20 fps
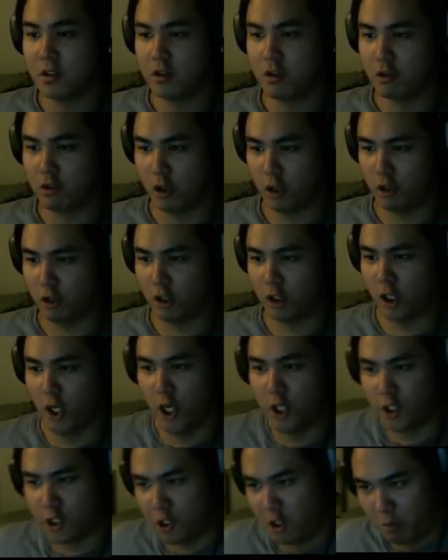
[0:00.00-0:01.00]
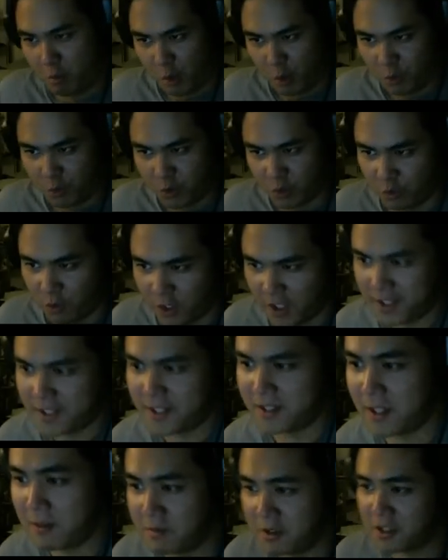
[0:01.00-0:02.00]
Take the candle and move to where it
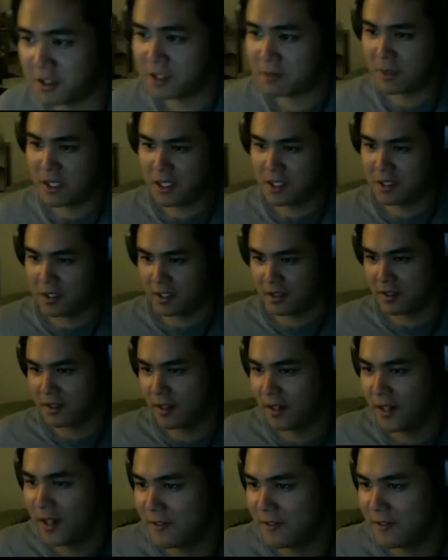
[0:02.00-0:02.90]
seems suspicious.